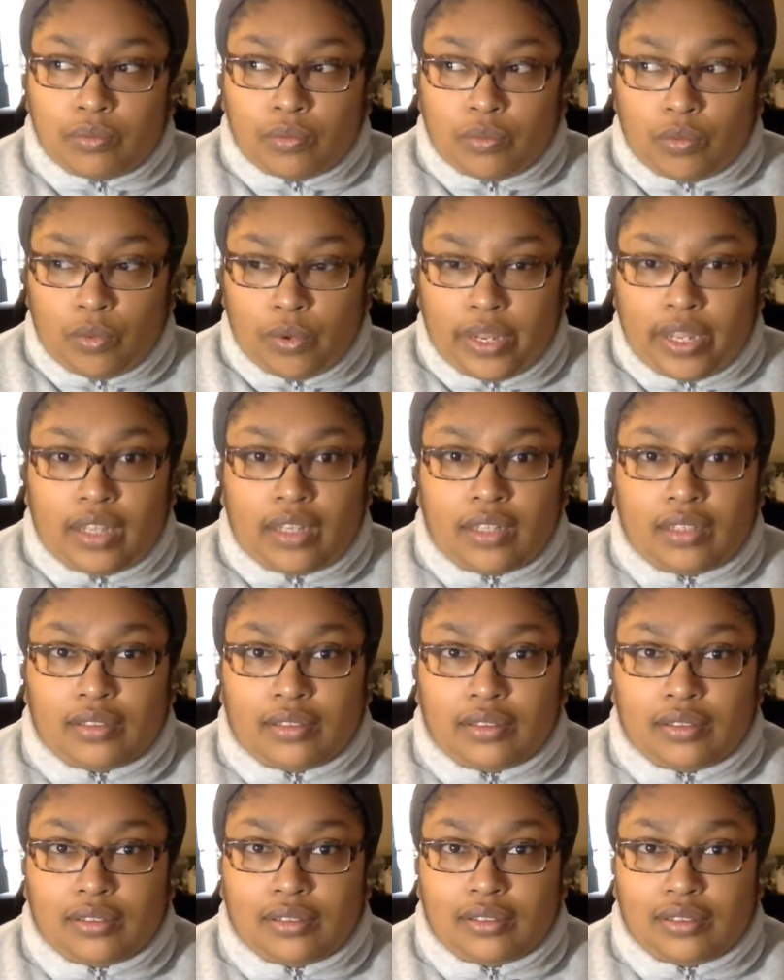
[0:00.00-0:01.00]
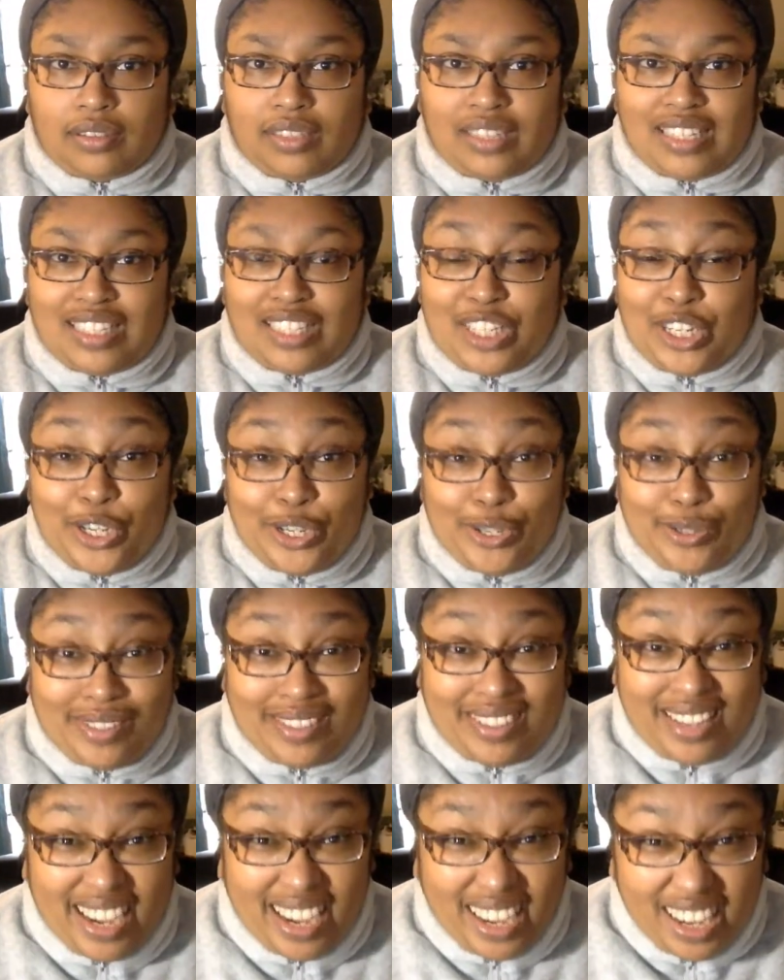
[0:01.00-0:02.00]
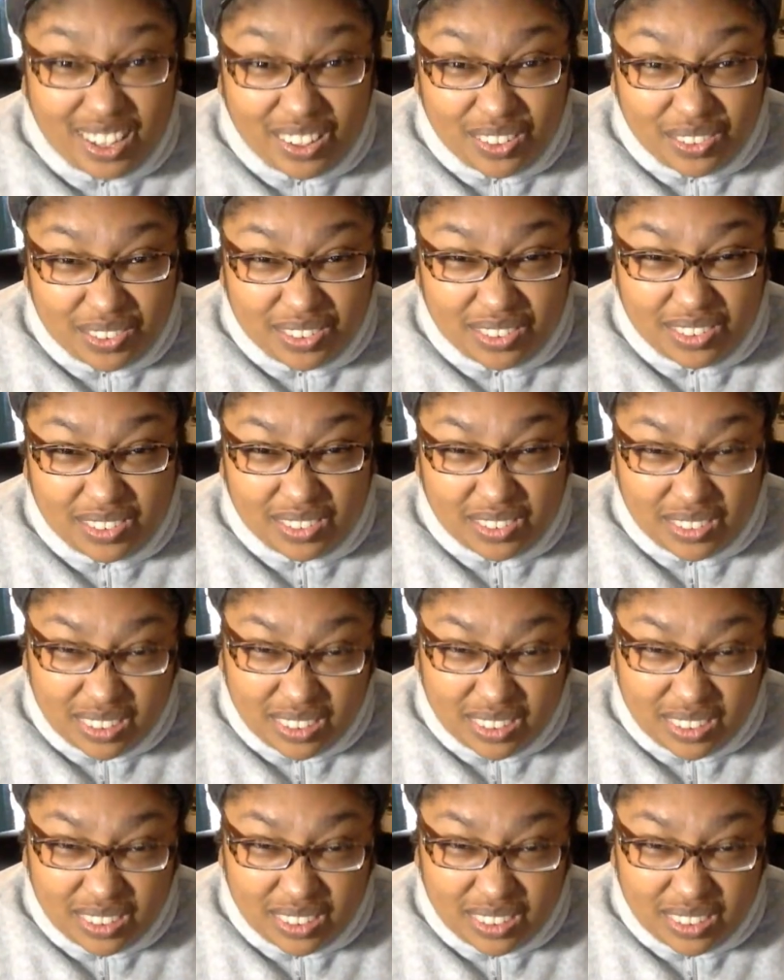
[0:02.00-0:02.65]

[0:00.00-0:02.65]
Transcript: Well, is the news negative?